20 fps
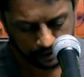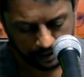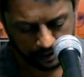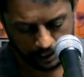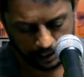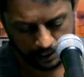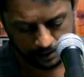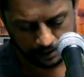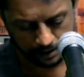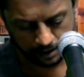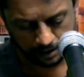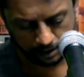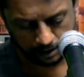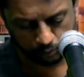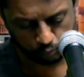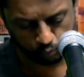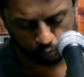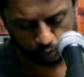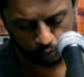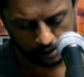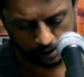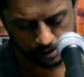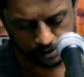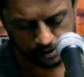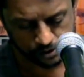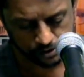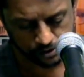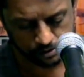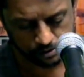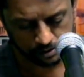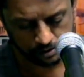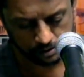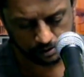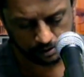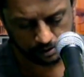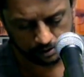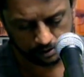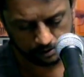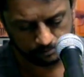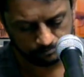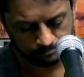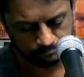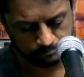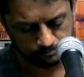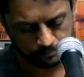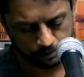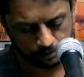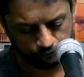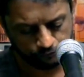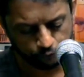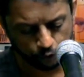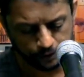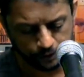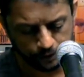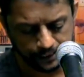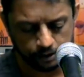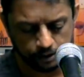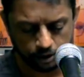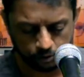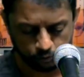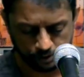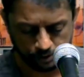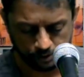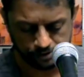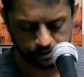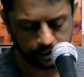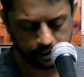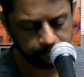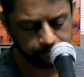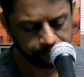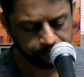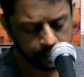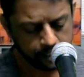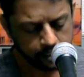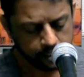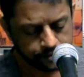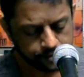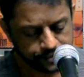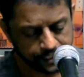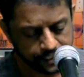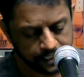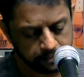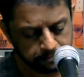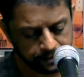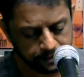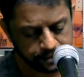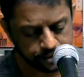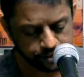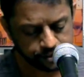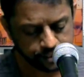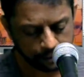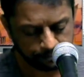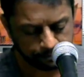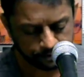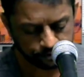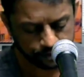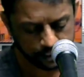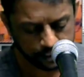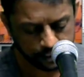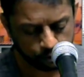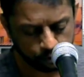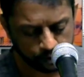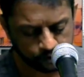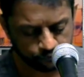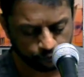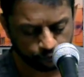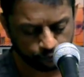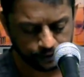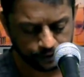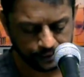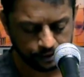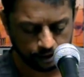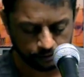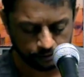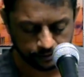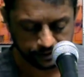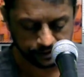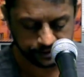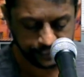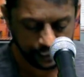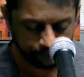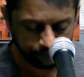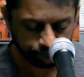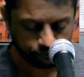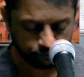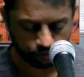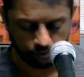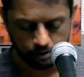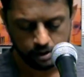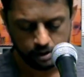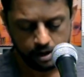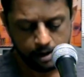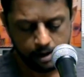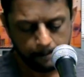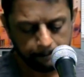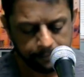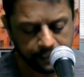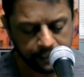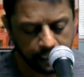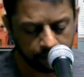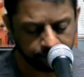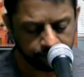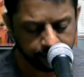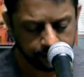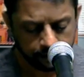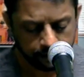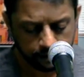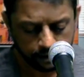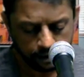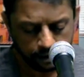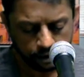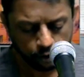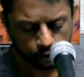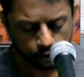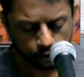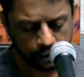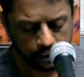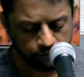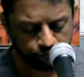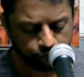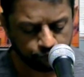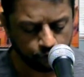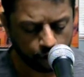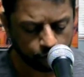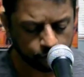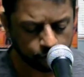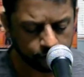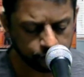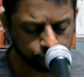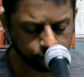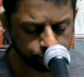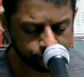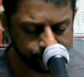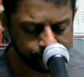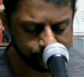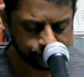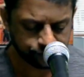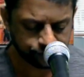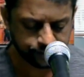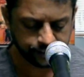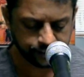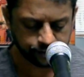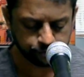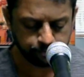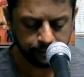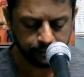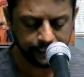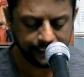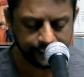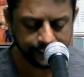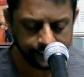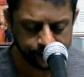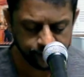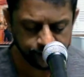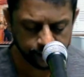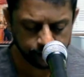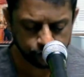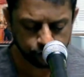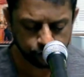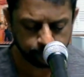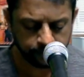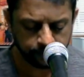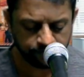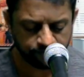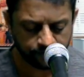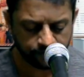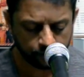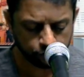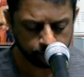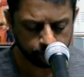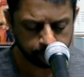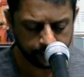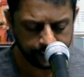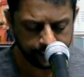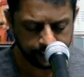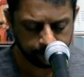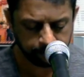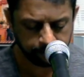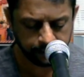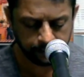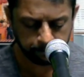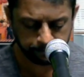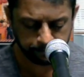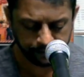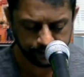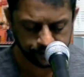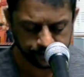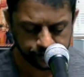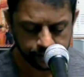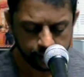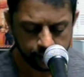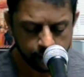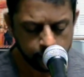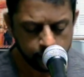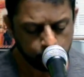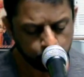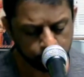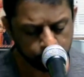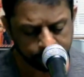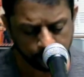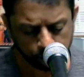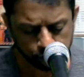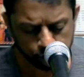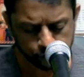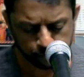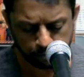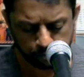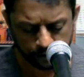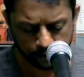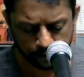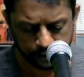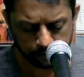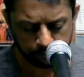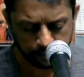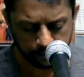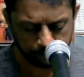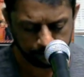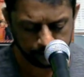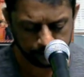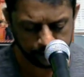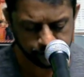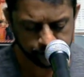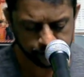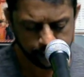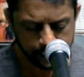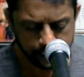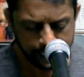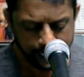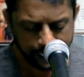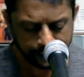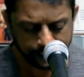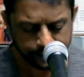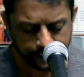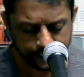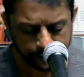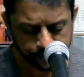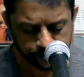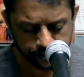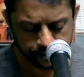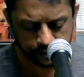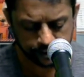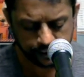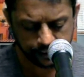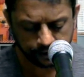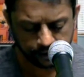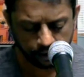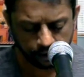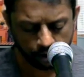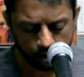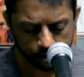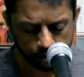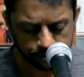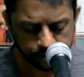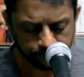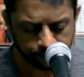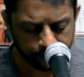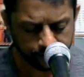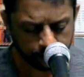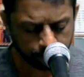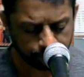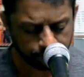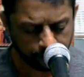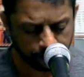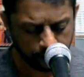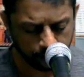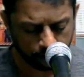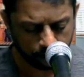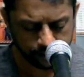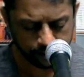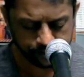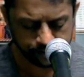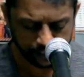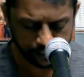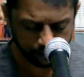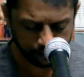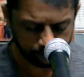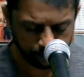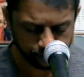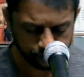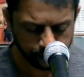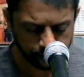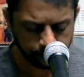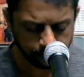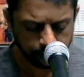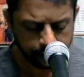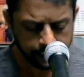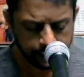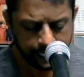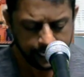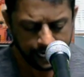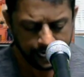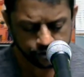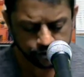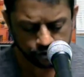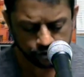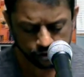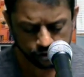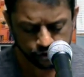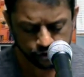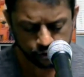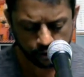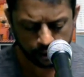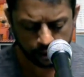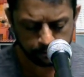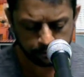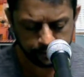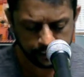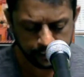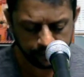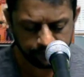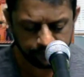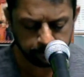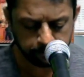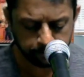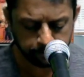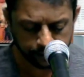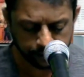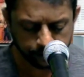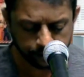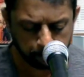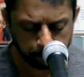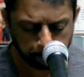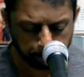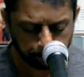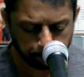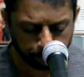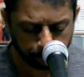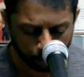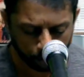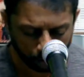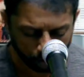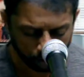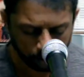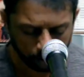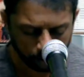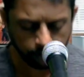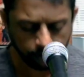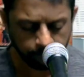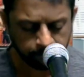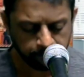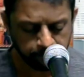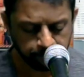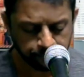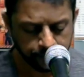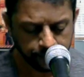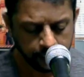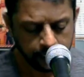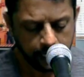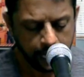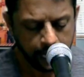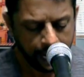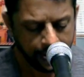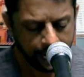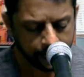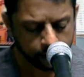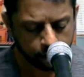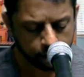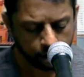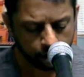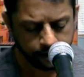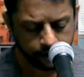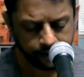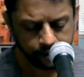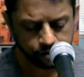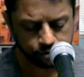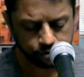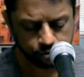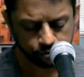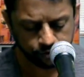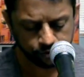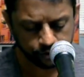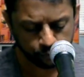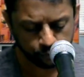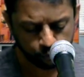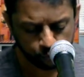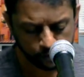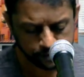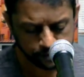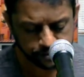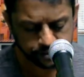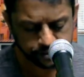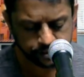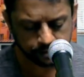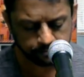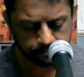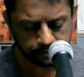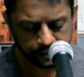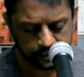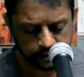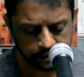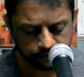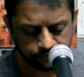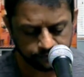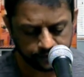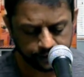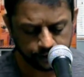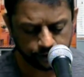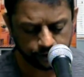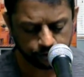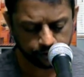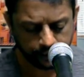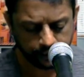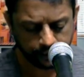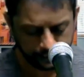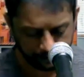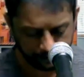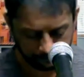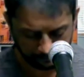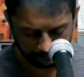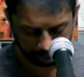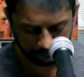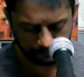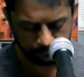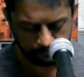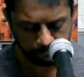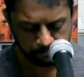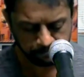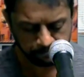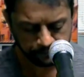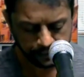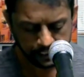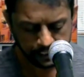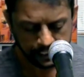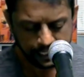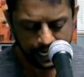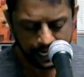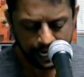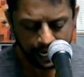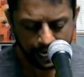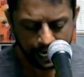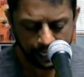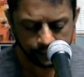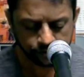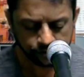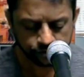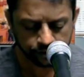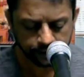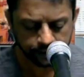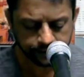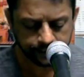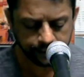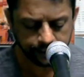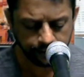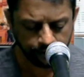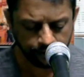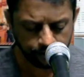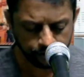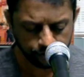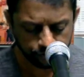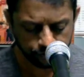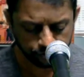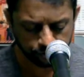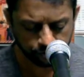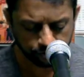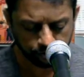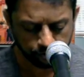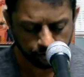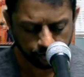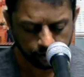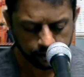and uh, verse 14 onwards. Okay. Second Peter chapter 3 verse 14 onwards. Therefore, beloved, looking forward to these things, be diligent to be found by him in peace, without spot and blameless, and consider that the long suffering of our Lord is salvation, as also our beloved brother Paul, according to the wisdom given to him, has written to you,